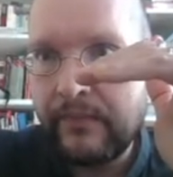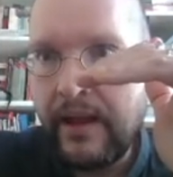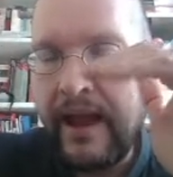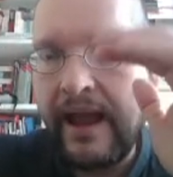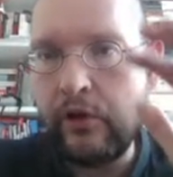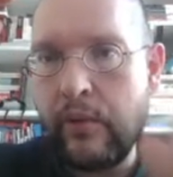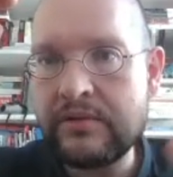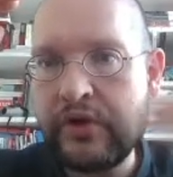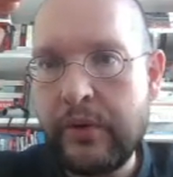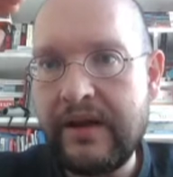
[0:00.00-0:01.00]
and you
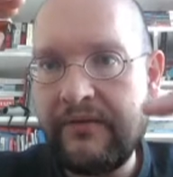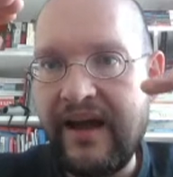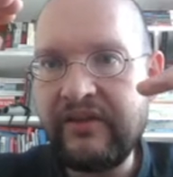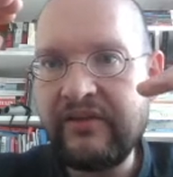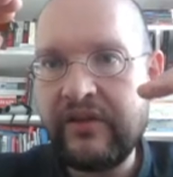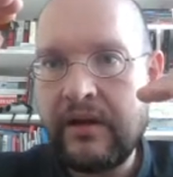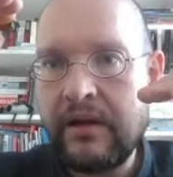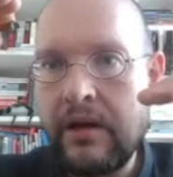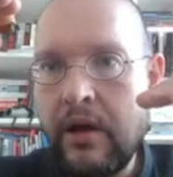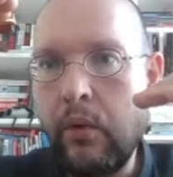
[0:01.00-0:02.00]
want to invest,
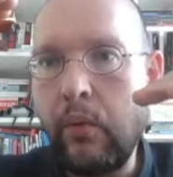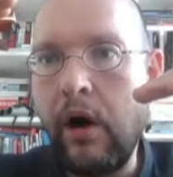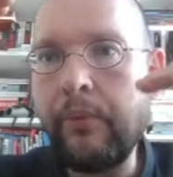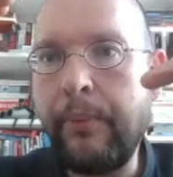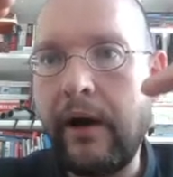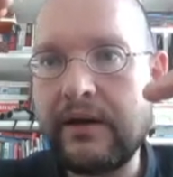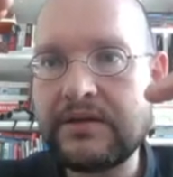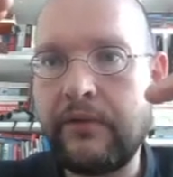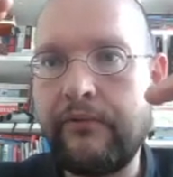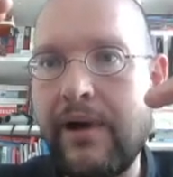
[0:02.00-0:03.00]
one
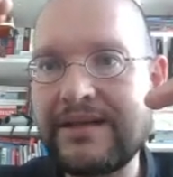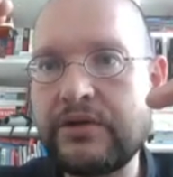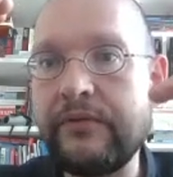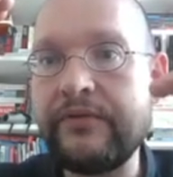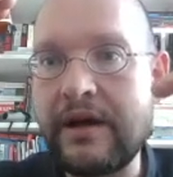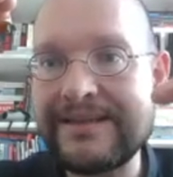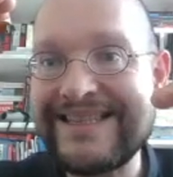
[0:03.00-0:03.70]
part of what you've not